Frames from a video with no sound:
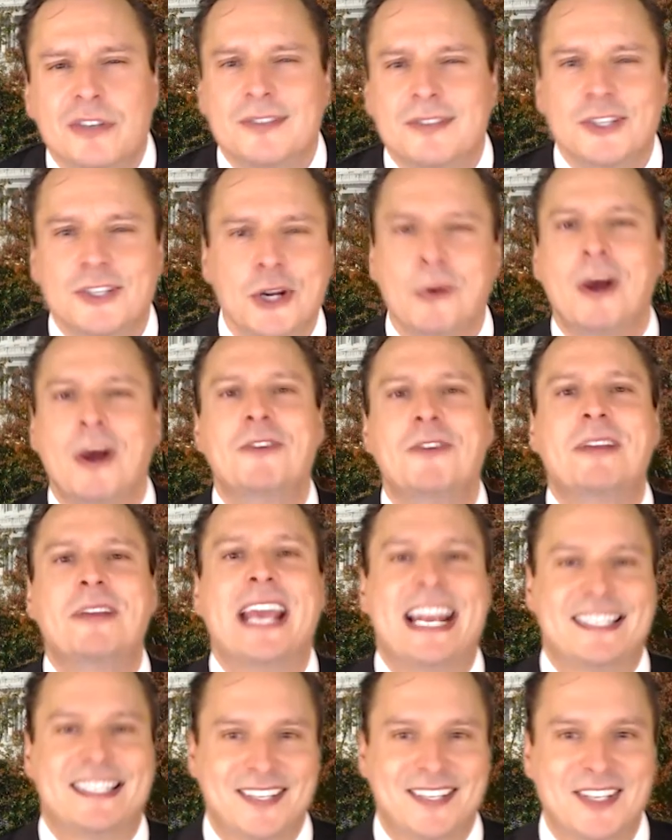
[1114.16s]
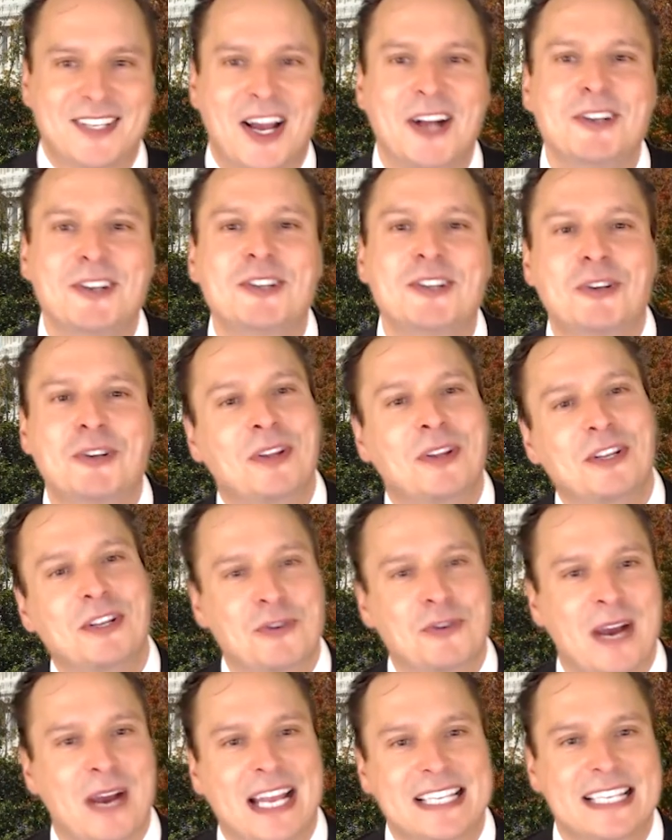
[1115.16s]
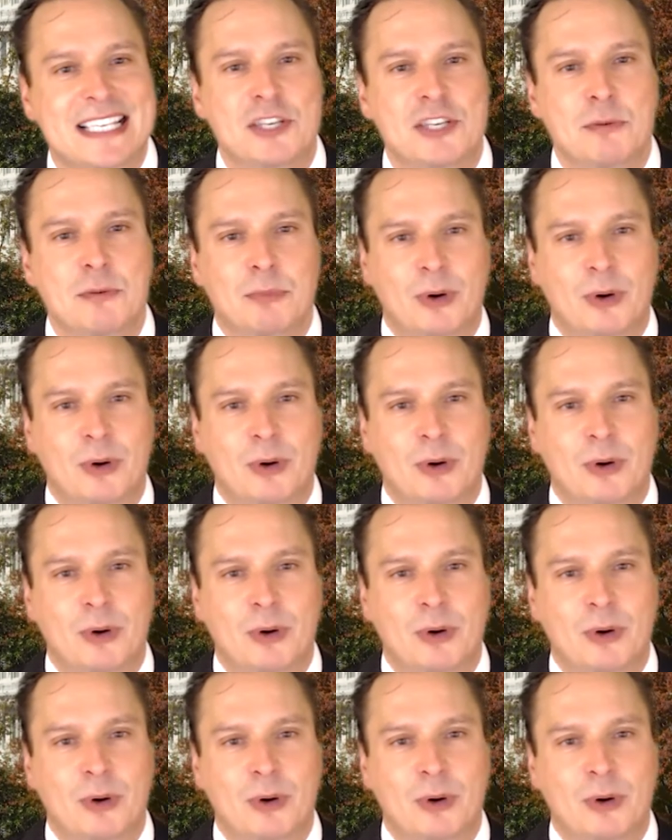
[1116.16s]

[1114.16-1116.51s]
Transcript: 2 other cases underscore the transition